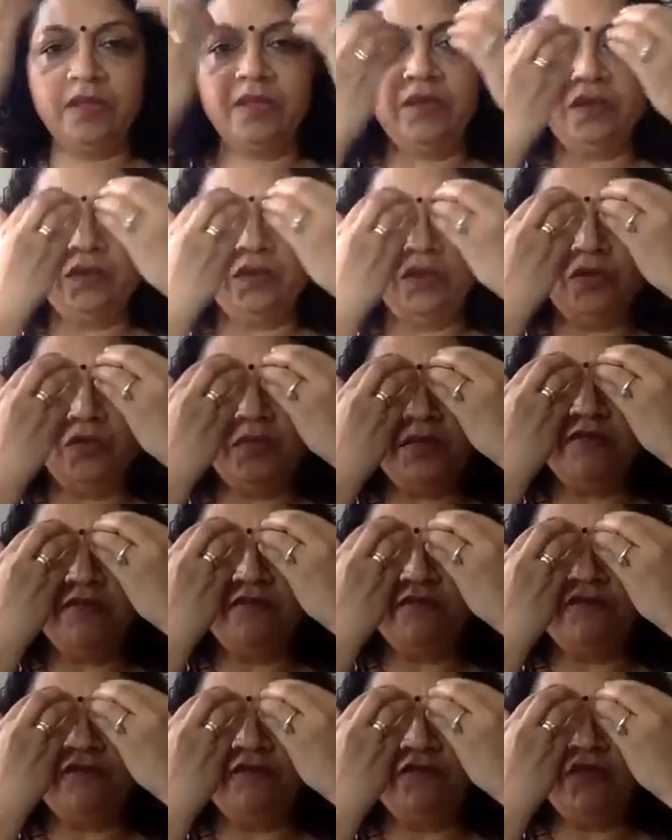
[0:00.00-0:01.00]
to be
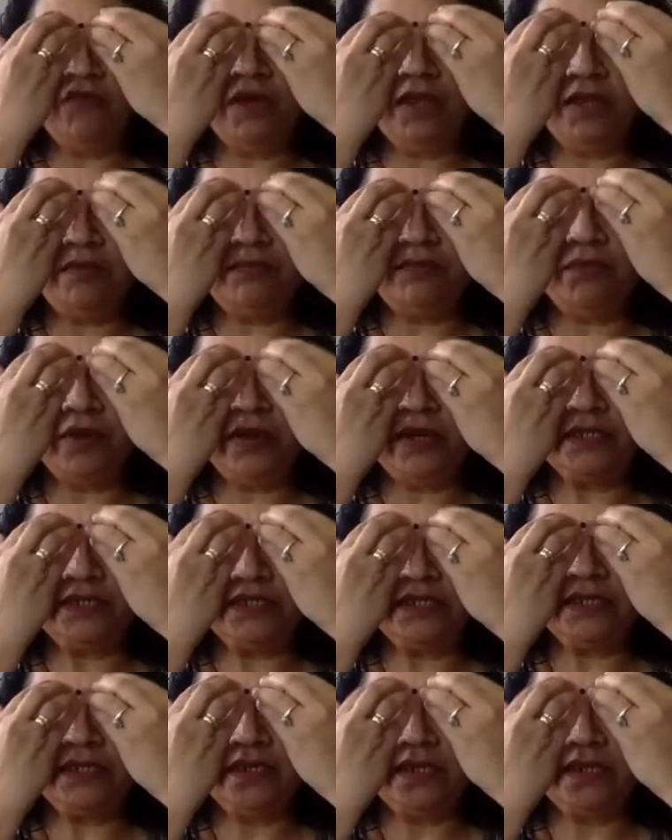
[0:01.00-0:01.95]
fully present